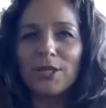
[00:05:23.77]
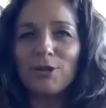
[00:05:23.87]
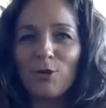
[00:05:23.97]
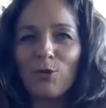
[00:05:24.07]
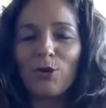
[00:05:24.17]

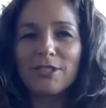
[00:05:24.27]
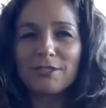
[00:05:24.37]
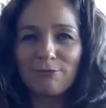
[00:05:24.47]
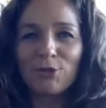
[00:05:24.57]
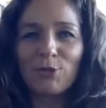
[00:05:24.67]
inner
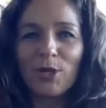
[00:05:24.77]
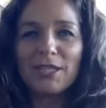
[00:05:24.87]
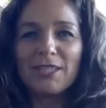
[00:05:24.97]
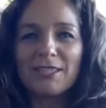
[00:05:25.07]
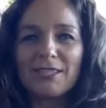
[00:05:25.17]
works for 20
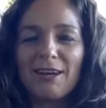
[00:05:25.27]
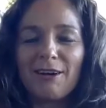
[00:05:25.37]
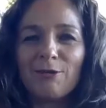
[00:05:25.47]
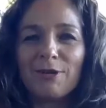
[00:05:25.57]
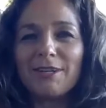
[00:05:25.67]
years
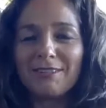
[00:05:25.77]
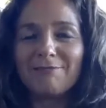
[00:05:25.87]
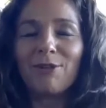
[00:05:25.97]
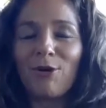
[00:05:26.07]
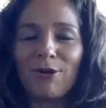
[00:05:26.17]
now and
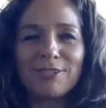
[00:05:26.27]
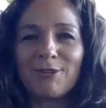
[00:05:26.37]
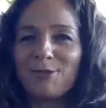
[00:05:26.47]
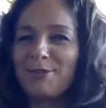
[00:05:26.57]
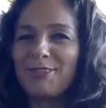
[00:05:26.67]
longer.
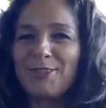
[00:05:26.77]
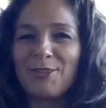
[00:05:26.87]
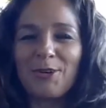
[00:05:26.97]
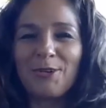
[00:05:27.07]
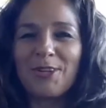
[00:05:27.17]
So,
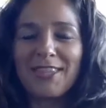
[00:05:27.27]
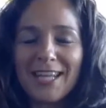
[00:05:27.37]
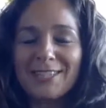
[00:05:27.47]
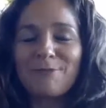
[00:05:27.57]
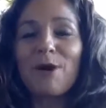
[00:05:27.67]

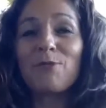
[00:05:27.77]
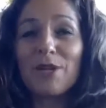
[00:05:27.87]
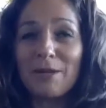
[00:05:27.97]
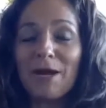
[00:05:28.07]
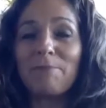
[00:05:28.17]
that's where
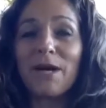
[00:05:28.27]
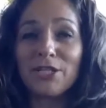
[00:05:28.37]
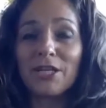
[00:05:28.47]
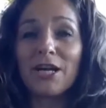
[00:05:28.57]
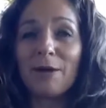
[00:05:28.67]
really my
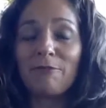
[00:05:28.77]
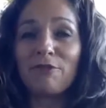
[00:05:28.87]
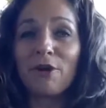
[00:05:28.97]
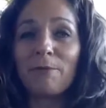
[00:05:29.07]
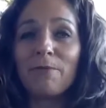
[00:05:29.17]
passion comes
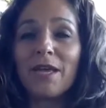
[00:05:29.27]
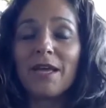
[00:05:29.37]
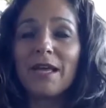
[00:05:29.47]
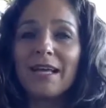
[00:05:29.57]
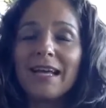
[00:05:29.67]
from.
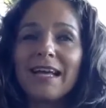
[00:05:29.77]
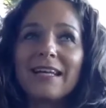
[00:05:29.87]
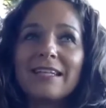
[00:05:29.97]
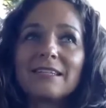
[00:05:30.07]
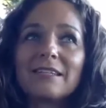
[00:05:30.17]

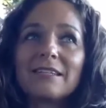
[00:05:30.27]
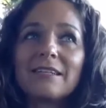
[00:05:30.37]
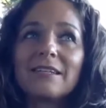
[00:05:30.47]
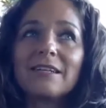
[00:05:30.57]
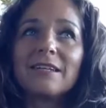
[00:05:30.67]
And
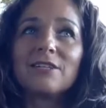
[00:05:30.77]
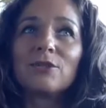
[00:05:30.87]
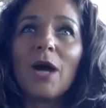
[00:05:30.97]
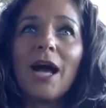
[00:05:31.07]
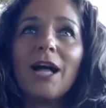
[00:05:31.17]

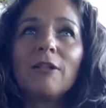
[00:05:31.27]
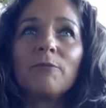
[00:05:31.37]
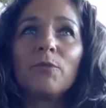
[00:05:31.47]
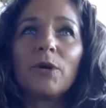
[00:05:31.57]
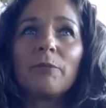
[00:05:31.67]
to help
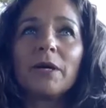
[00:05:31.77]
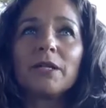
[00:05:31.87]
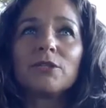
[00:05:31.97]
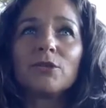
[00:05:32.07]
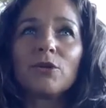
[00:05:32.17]

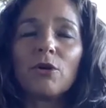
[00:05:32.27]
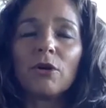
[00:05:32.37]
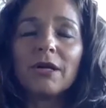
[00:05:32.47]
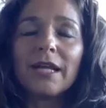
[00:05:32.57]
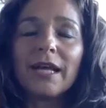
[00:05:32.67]
women to
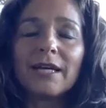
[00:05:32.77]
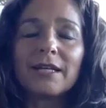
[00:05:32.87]
connect